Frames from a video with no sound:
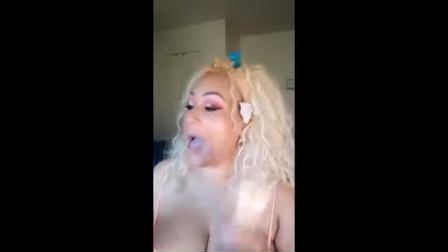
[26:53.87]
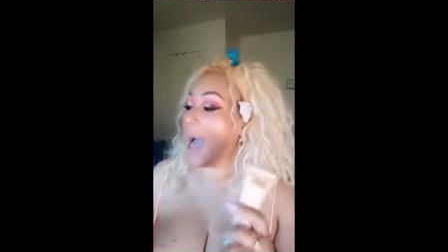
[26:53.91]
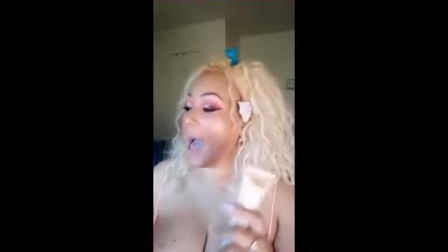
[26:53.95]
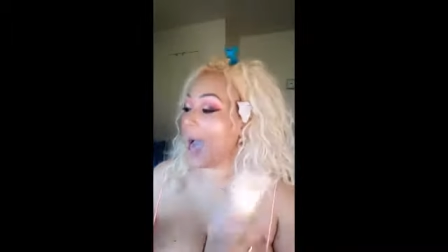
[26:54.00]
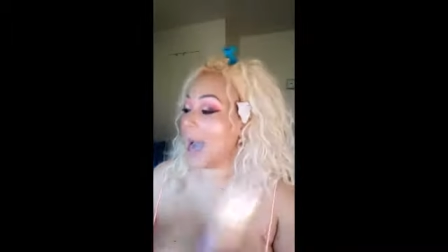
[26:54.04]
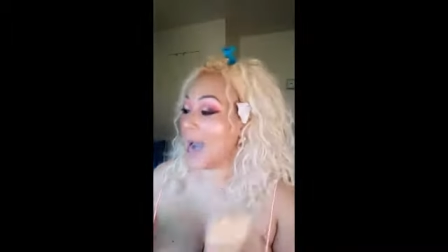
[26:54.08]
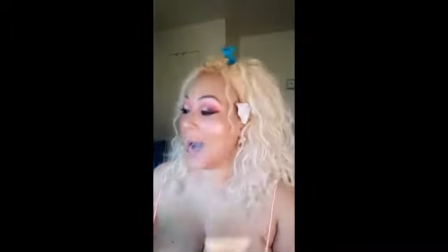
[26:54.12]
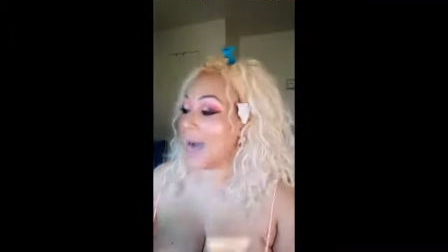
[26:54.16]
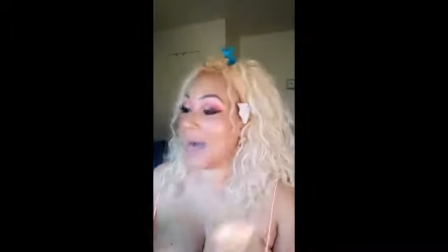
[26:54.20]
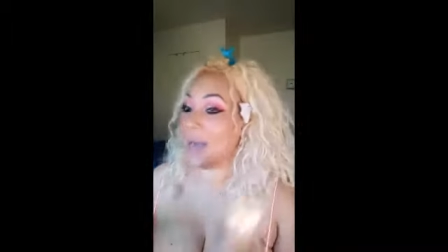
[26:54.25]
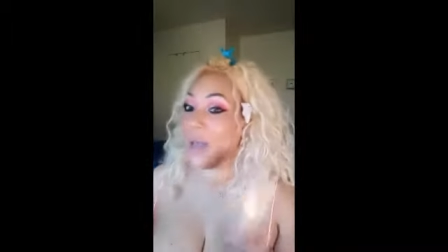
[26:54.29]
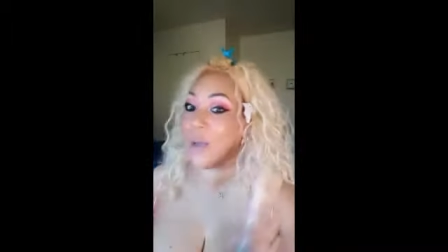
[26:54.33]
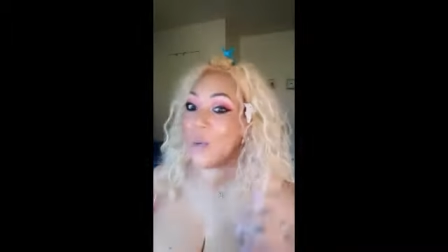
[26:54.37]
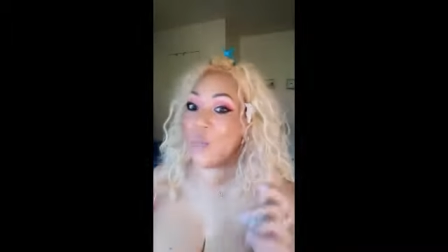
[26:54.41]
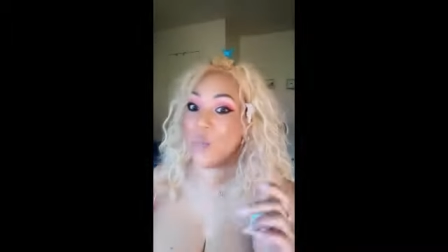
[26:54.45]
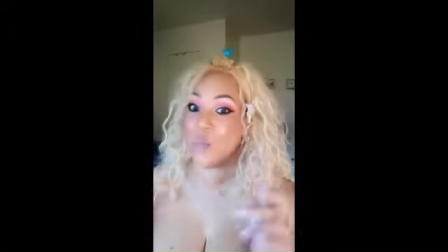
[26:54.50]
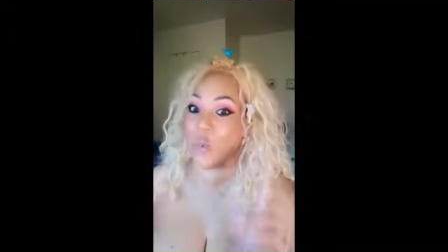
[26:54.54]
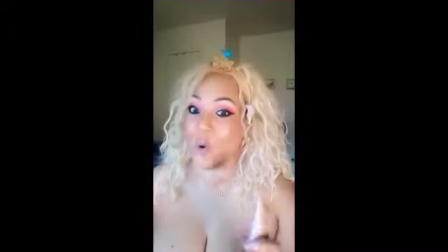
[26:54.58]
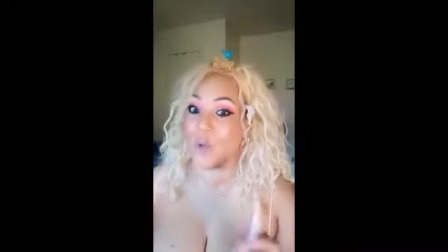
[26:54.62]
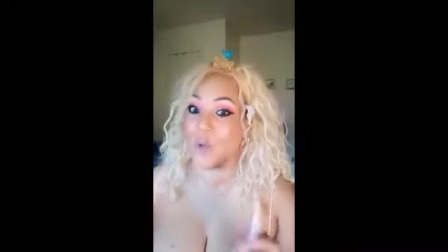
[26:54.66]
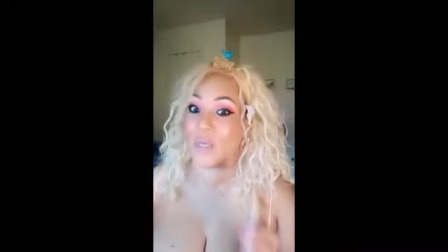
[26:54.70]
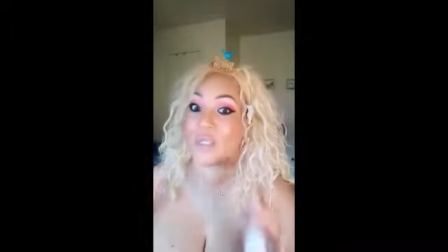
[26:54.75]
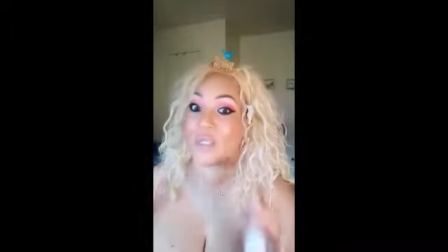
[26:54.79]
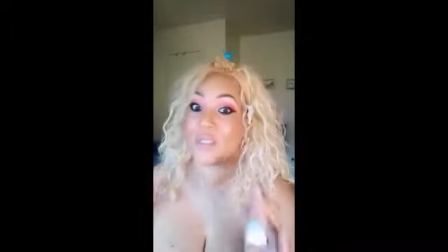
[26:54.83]
I
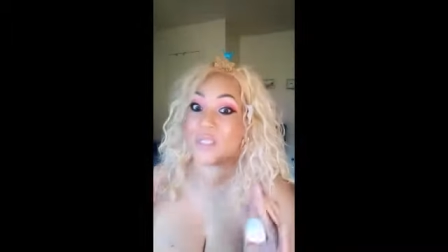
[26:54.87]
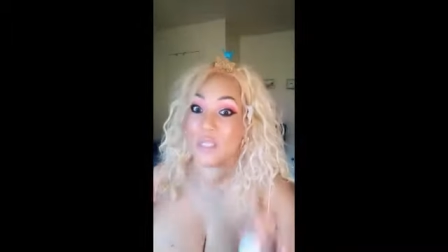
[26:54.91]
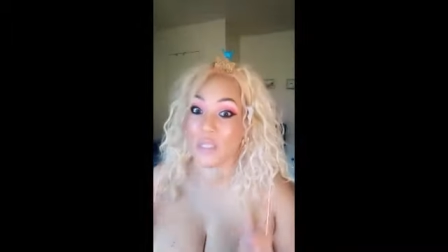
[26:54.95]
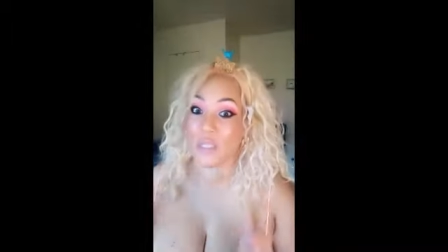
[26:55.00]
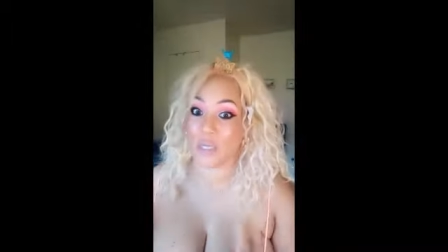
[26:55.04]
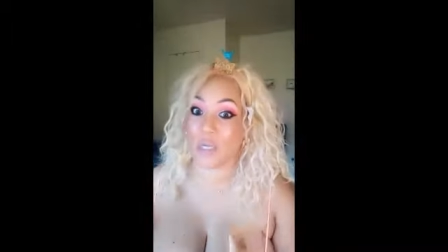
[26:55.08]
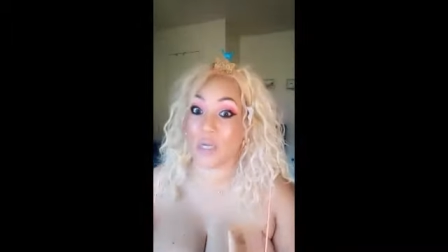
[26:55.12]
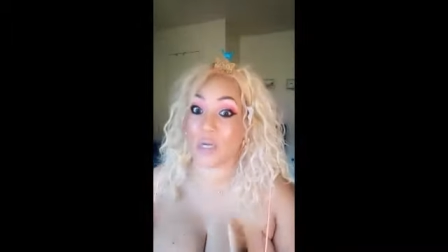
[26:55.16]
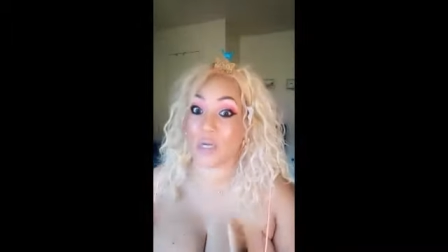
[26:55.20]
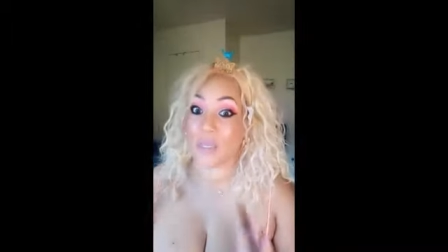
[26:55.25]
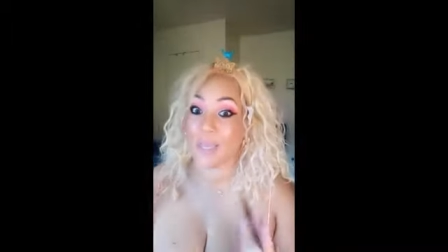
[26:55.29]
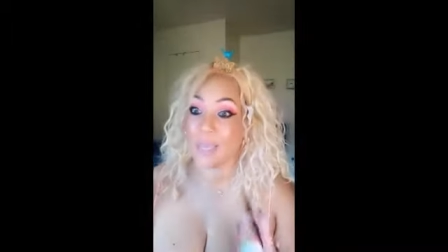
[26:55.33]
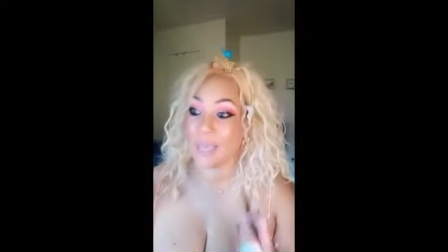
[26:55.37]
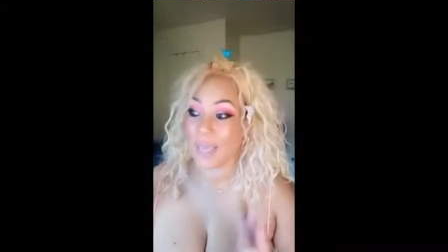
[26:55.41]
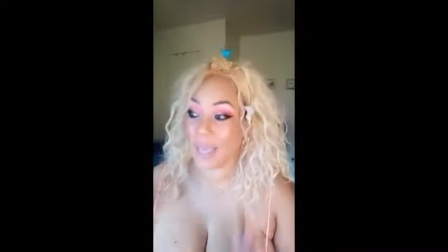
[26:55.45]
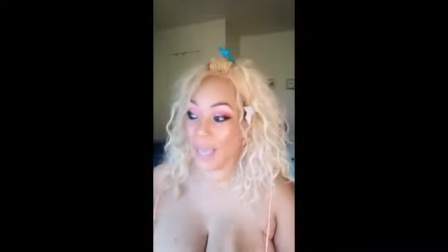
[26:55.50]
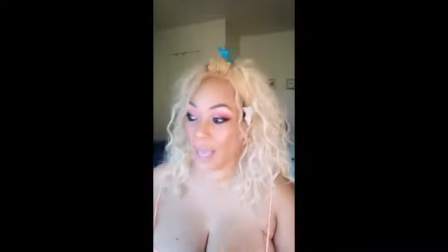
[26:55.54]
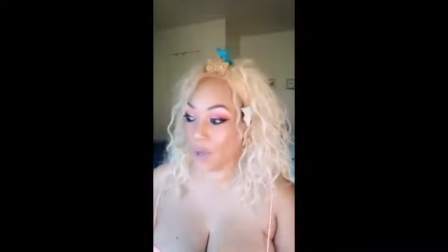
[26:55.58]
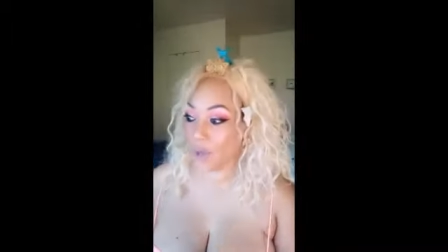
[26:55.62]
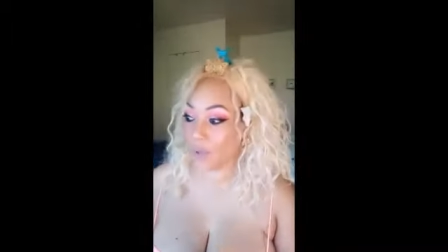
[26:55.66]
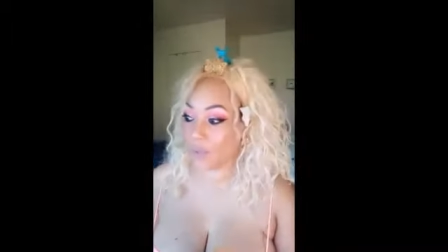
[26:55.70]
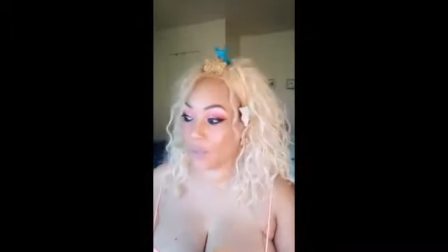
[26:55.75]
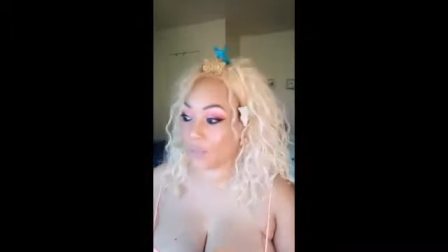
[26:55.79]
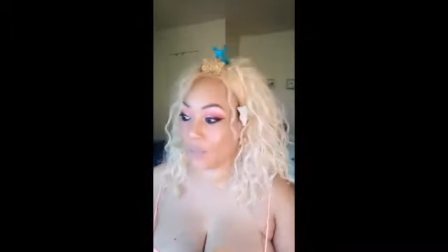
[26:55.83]
want to look
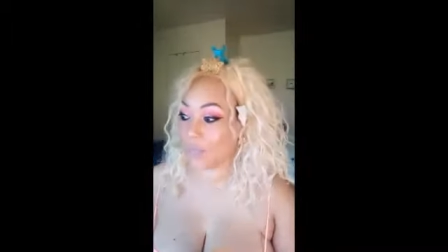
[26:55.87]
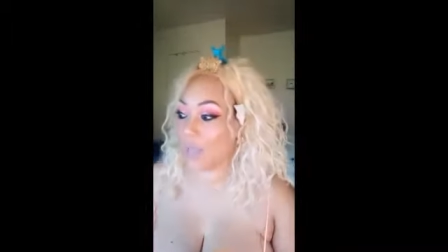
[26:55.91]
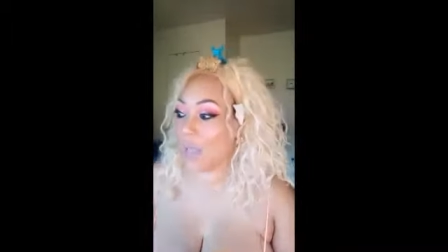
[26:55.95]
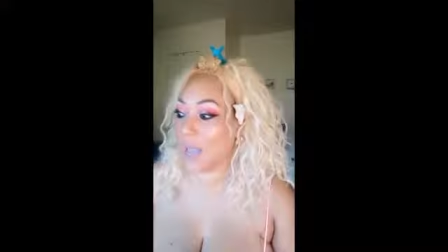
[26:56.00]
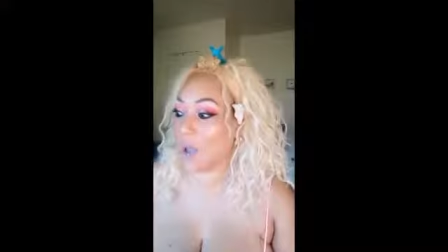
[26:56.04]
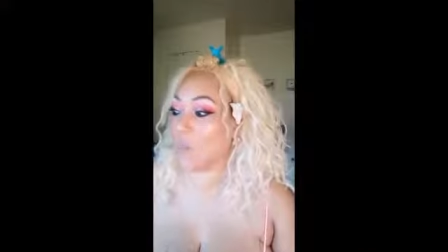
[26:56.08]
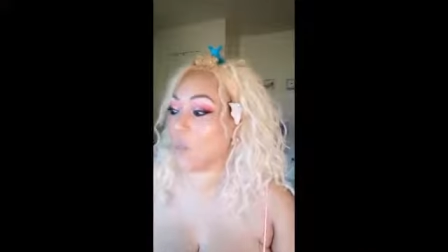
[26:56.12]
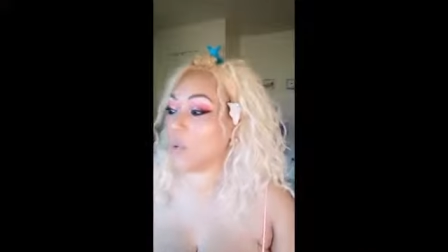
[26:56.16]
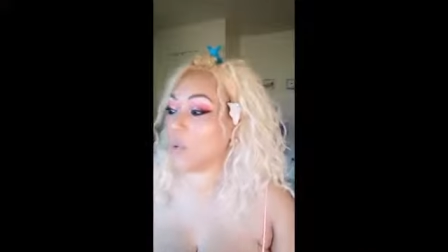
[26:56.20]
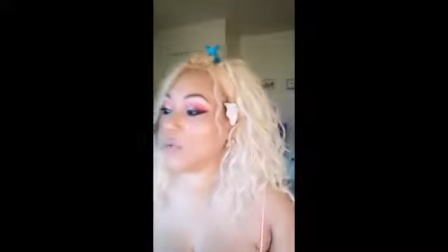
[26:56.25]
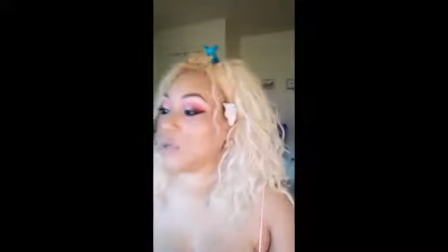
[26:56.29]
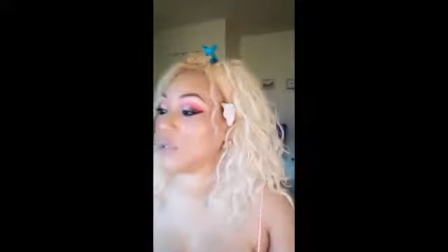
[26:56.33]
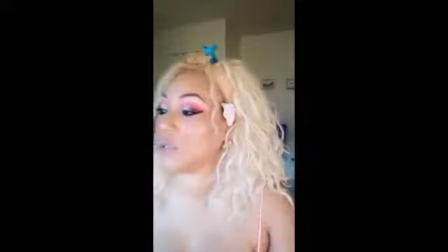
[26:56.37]
healthy. I want